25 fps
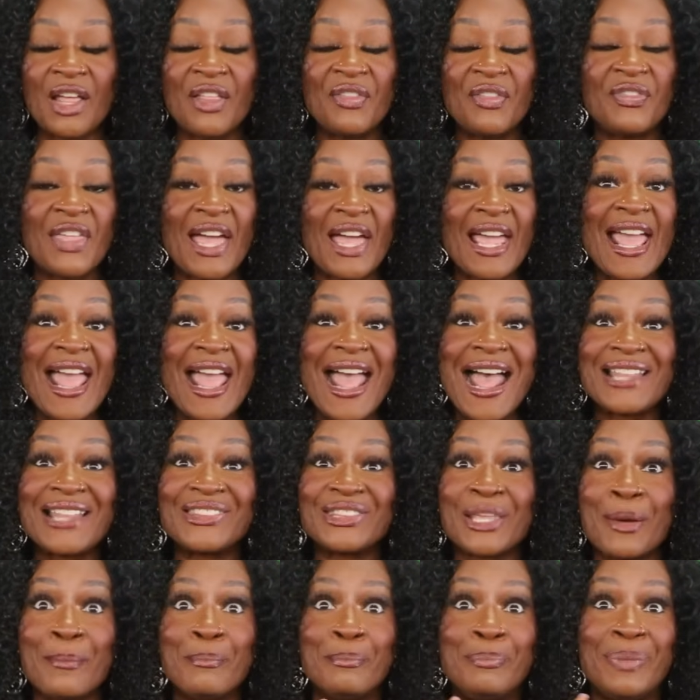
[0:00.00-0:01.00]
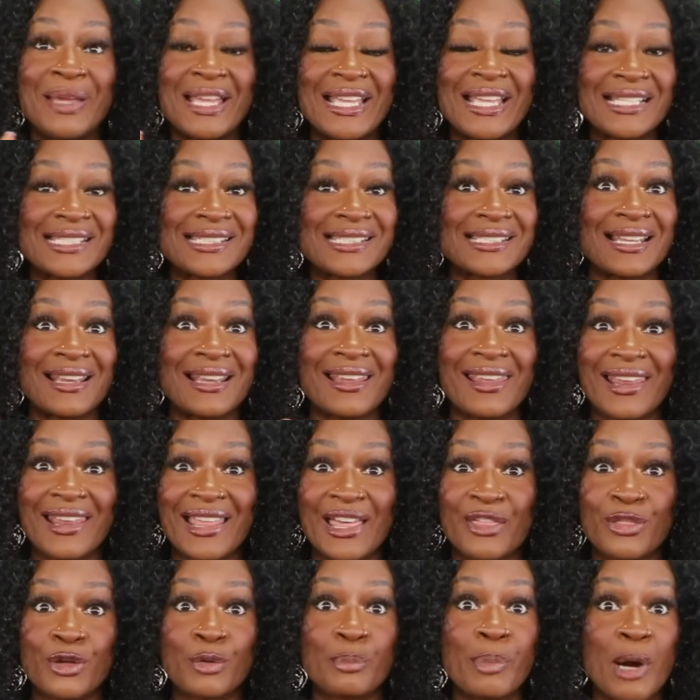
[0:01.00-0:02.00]
they had the best
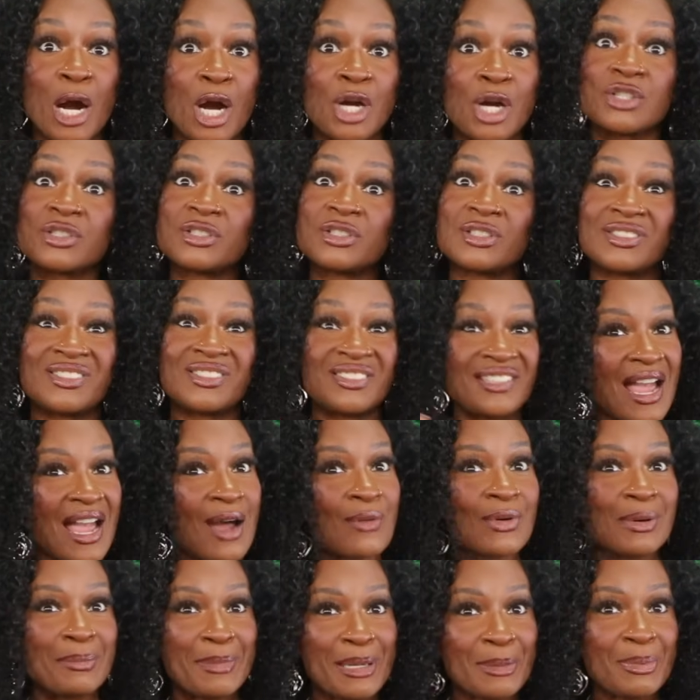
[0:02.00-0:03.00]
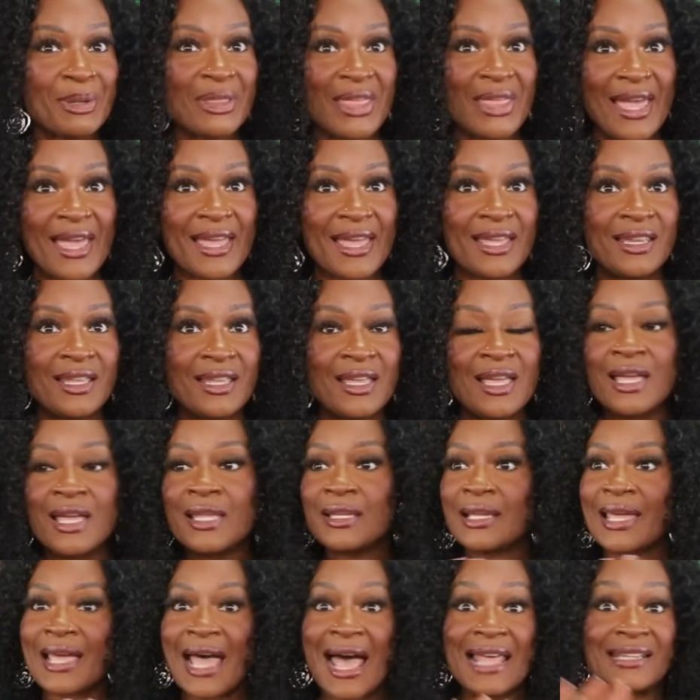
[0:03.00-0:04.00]
leather purses. Do y'all remember that?
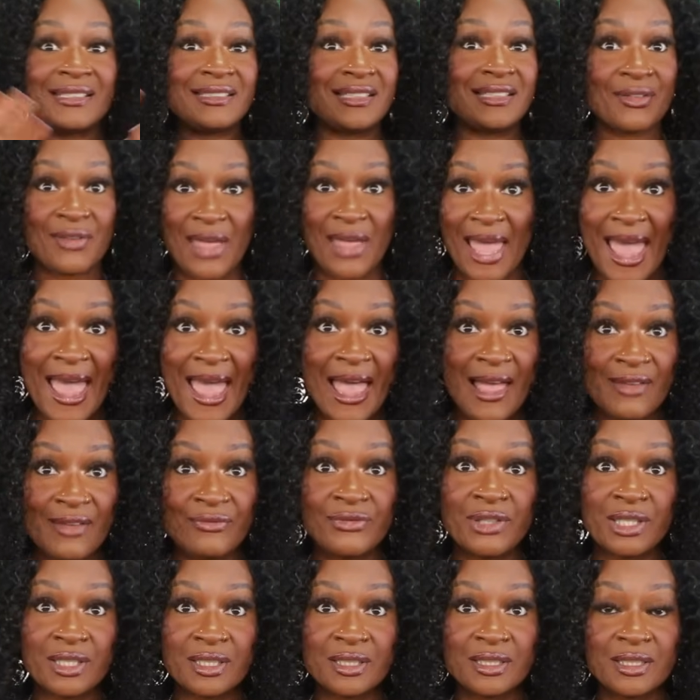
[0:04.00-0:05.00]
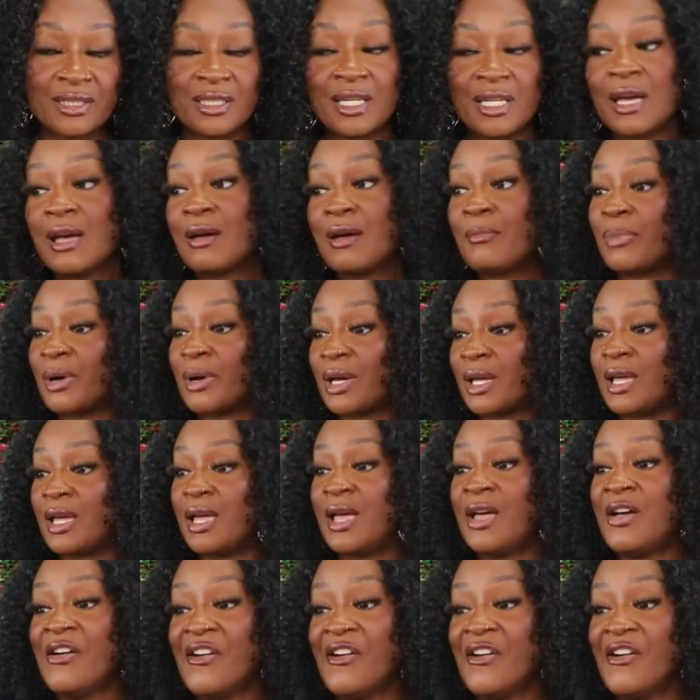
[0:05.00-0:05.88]
Like, I didn't ever have none, but